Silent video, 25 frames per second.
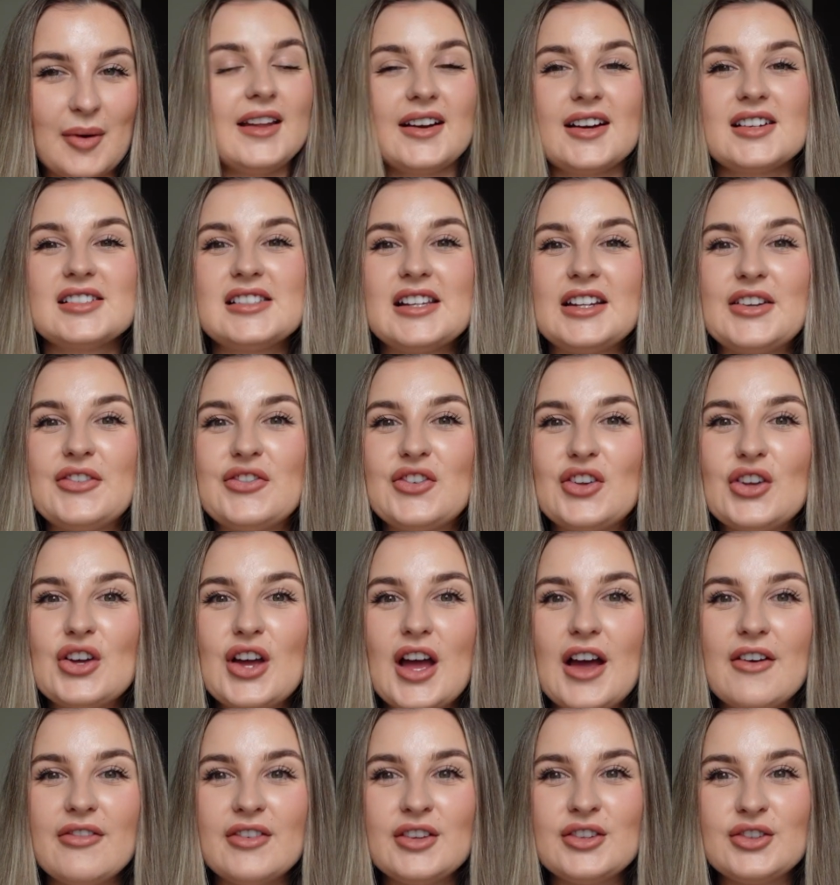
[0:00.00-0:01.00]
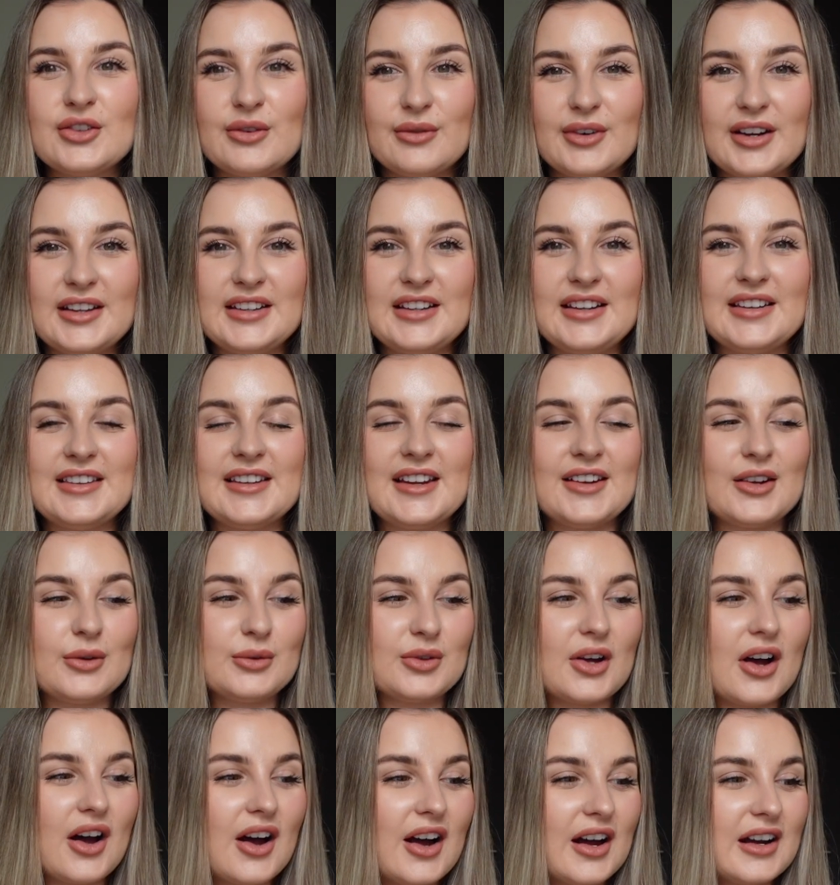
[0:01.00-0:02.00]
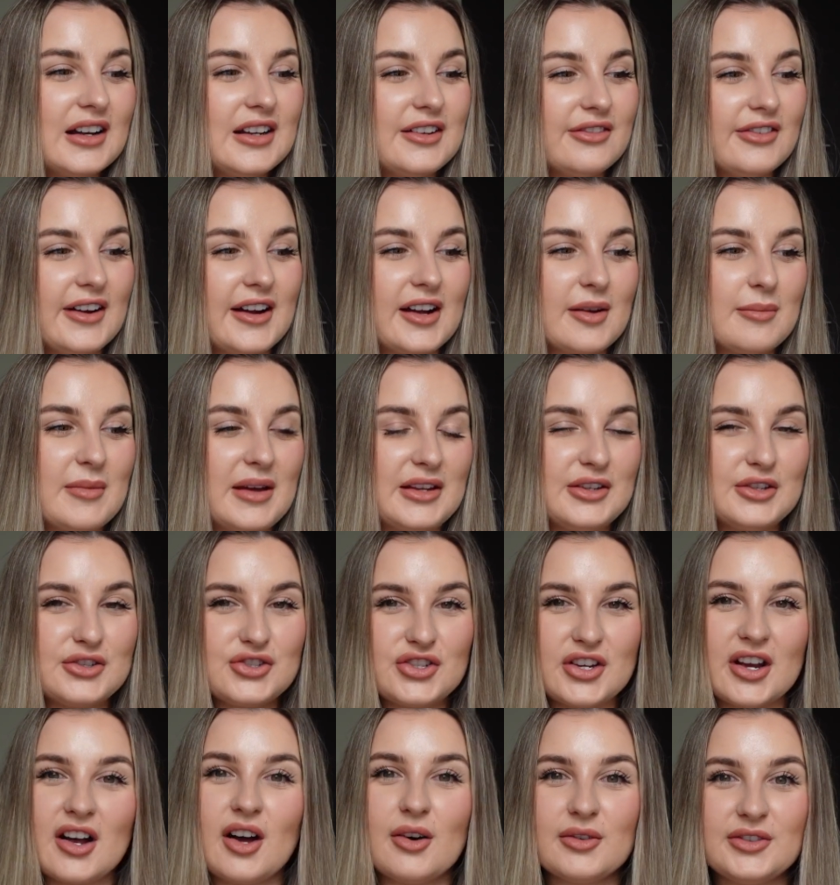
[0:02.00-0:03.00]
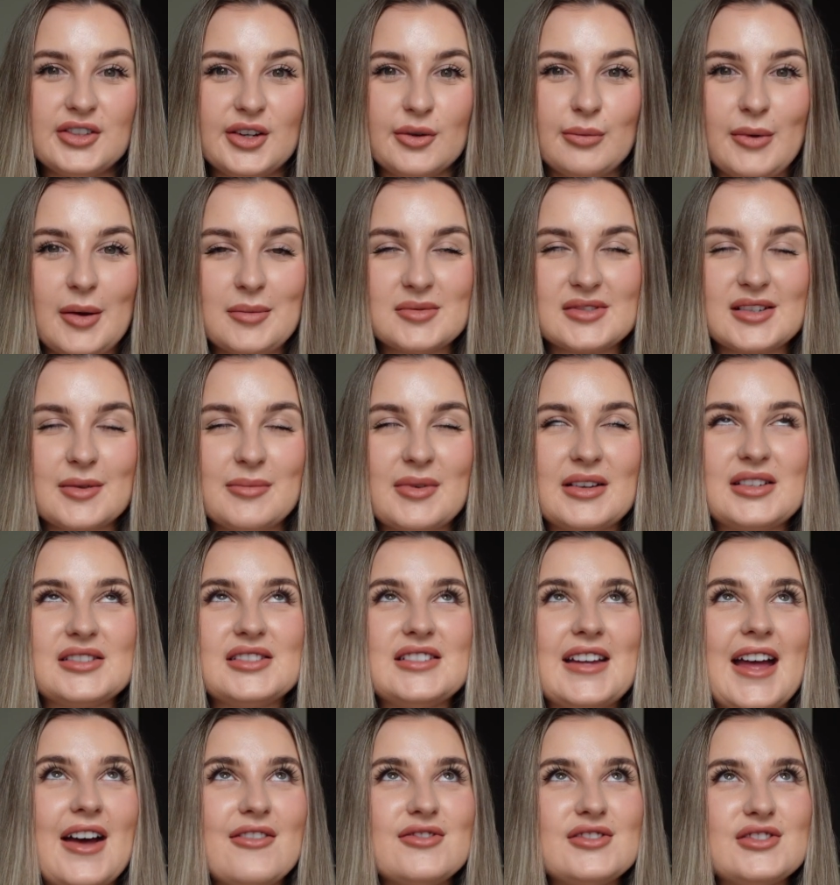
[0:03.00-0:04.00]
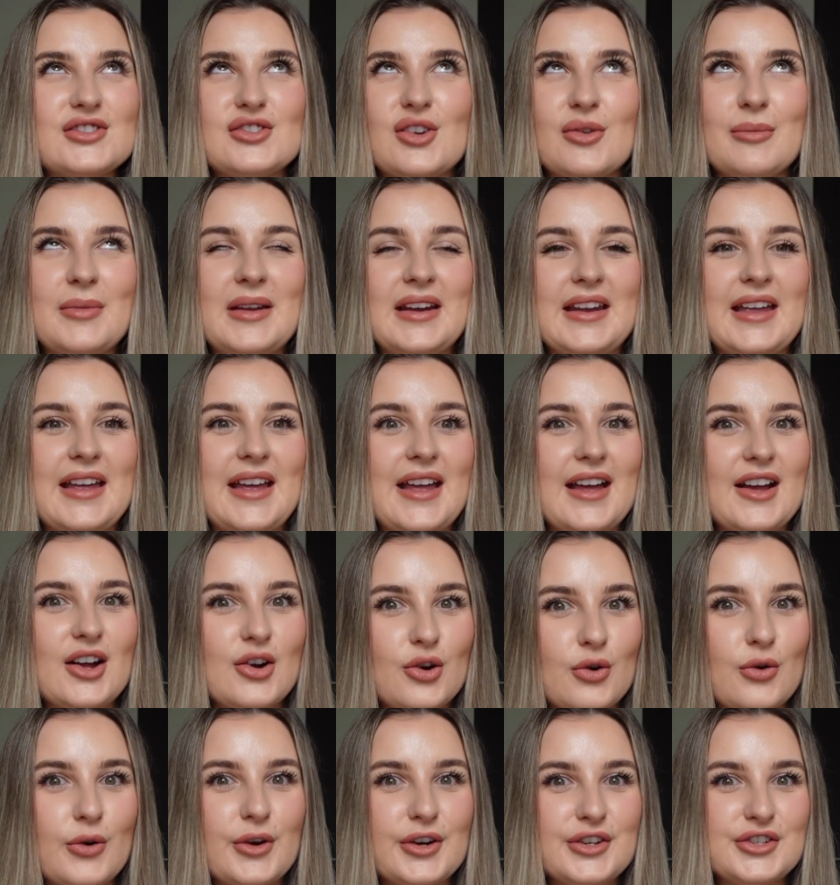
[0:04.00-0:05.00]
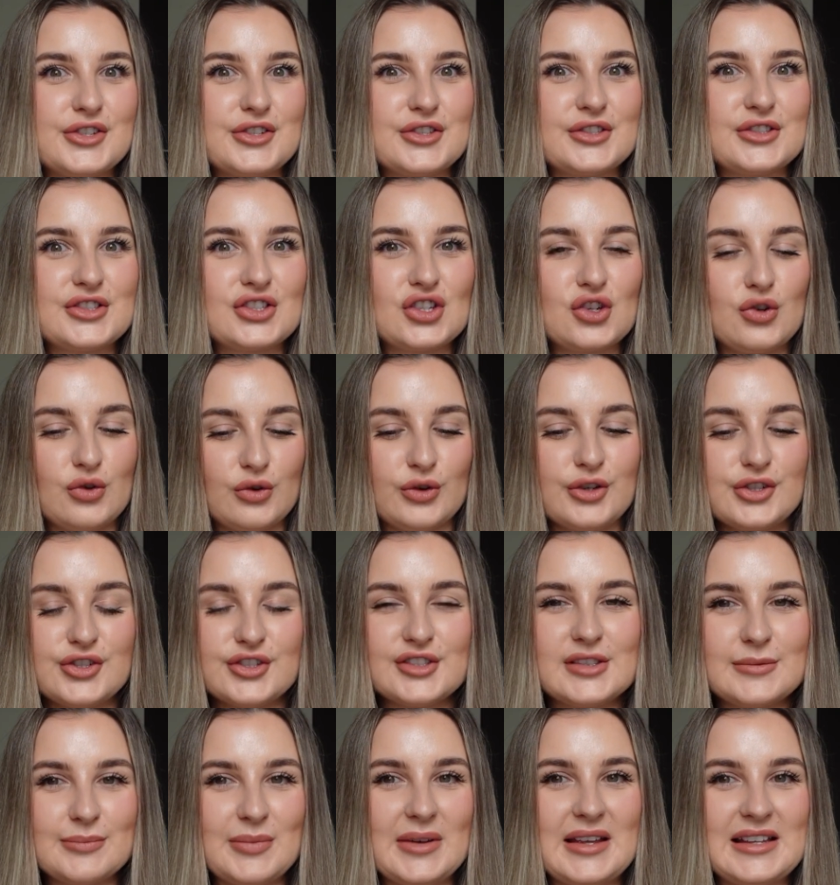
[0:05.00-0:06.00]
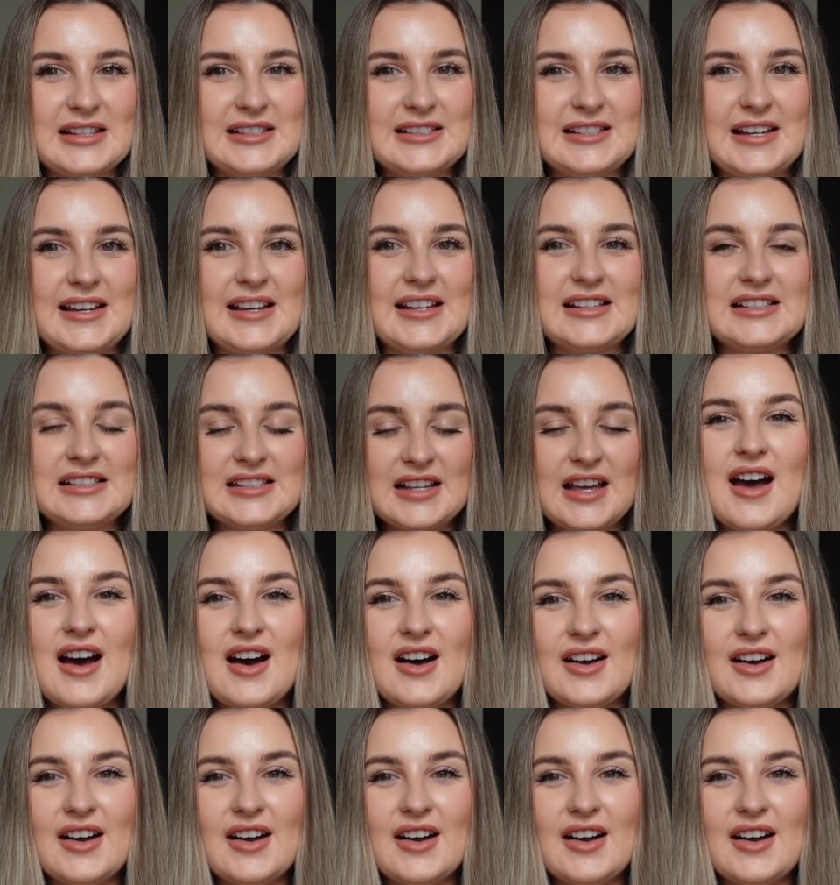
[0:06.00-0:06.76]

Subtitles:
Like I said, if you haven't already, then I'll highly recommend you check out their website because they have so many gorgeous, gorgeous pieces.